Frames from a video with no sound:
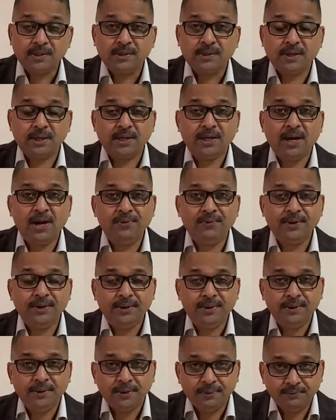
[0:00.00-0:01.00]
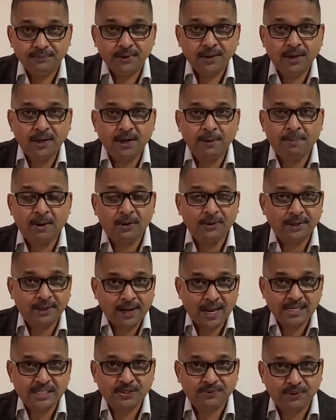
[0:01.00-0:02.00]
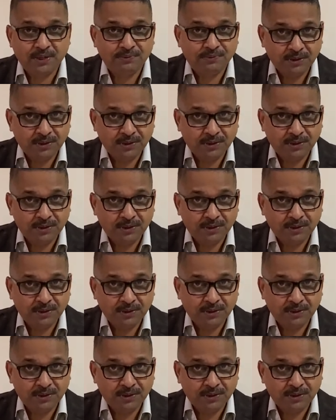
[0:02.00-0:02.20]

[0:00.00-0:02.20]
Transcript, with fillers: King David, we heard about it last week.